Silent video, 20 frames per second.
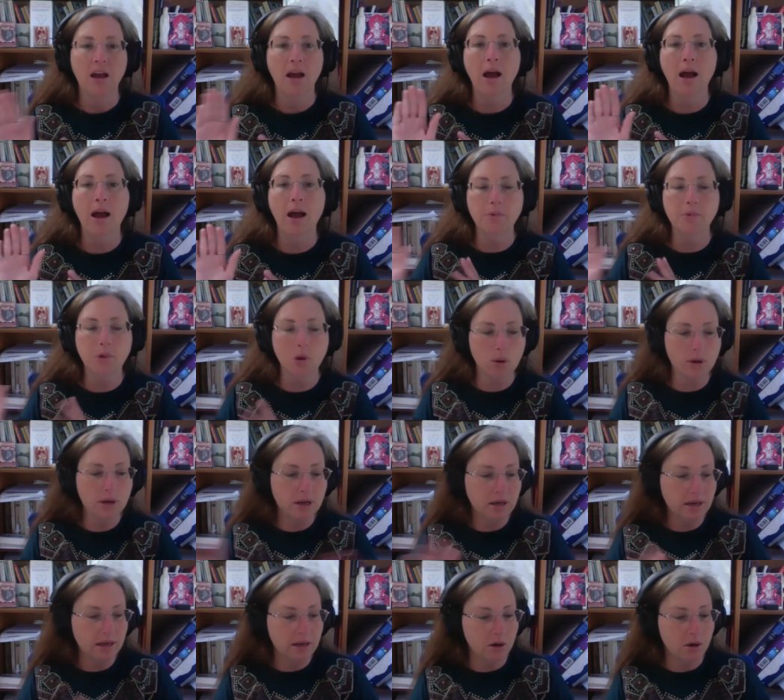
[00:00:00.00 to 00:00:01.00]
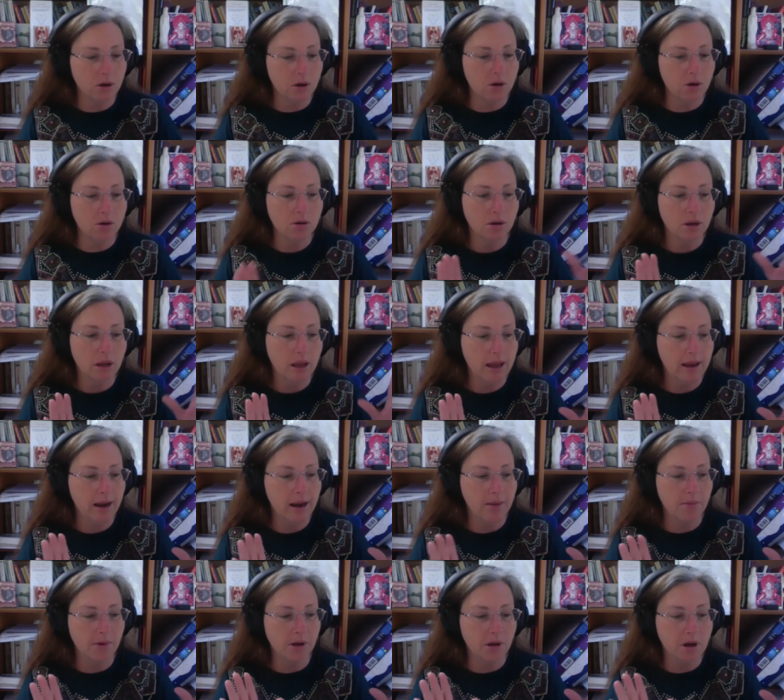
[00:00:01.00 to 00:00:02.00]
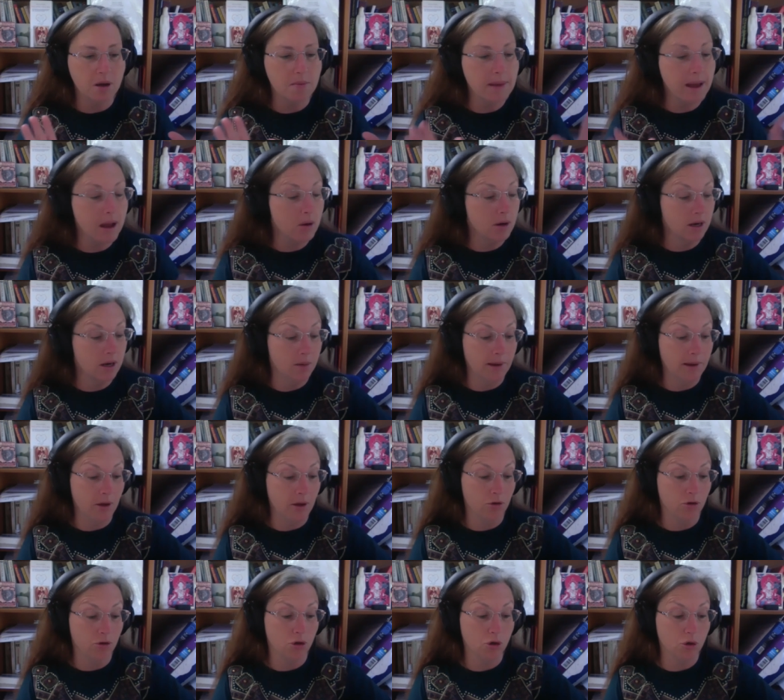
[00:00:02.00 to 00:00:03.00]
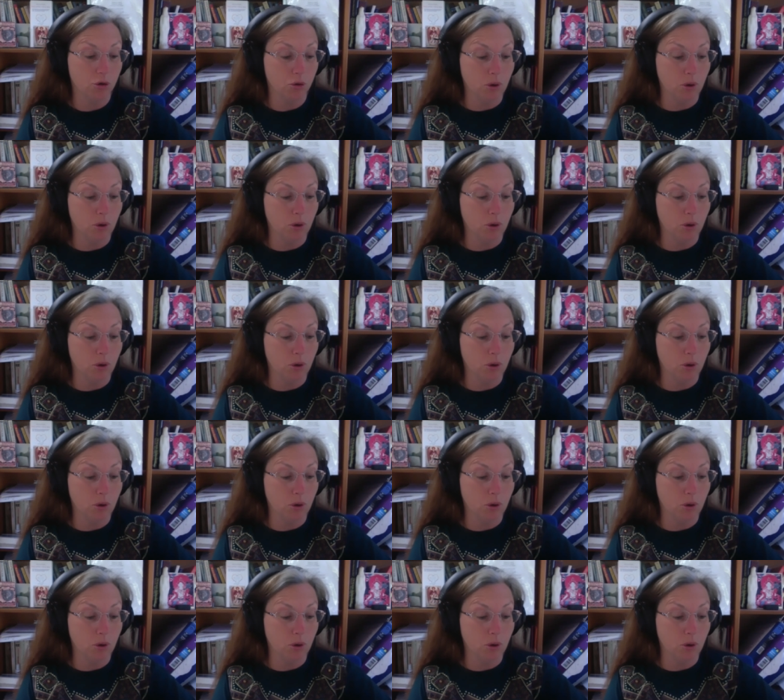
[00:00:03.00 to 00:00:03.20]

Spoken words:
I'm going in here and I'm going to come out in about 2